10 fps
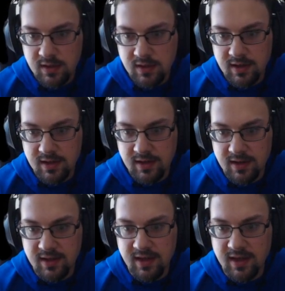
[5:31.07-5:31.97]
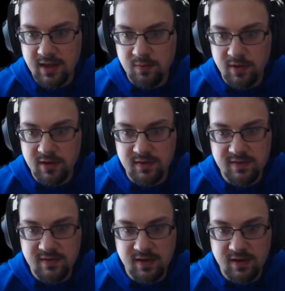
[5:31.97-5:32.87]
And again, we are
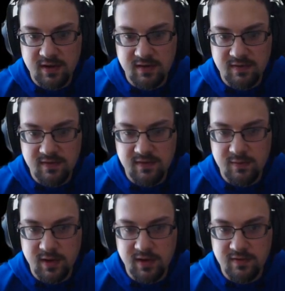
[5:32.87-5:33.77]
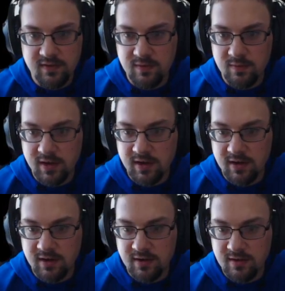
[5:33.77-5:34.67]
stuck in a situation
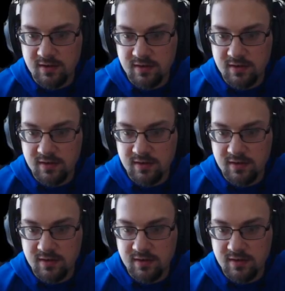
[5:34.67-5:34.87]
where,